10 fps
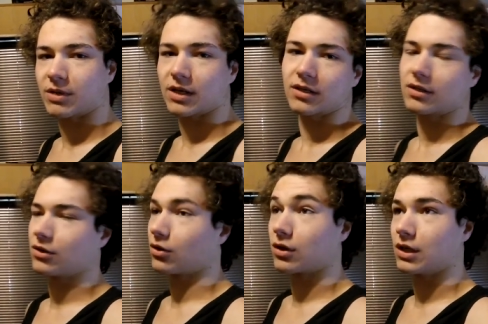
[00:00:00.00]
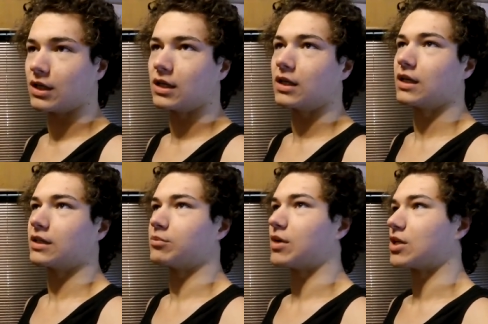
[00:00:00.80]
but not nearly
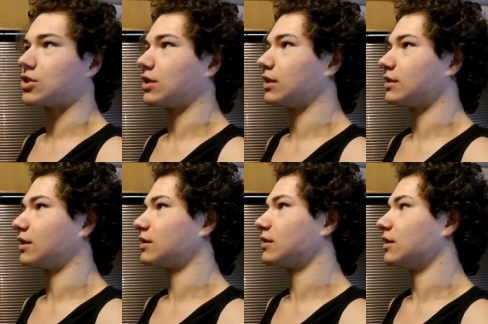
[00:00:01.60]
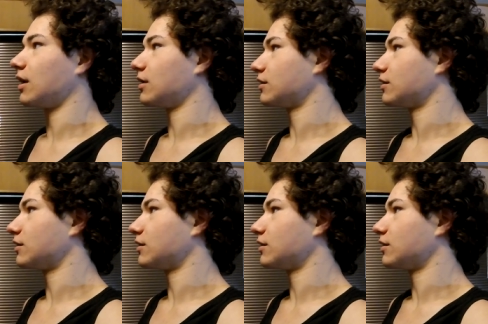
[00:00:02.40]
as much as yesterday.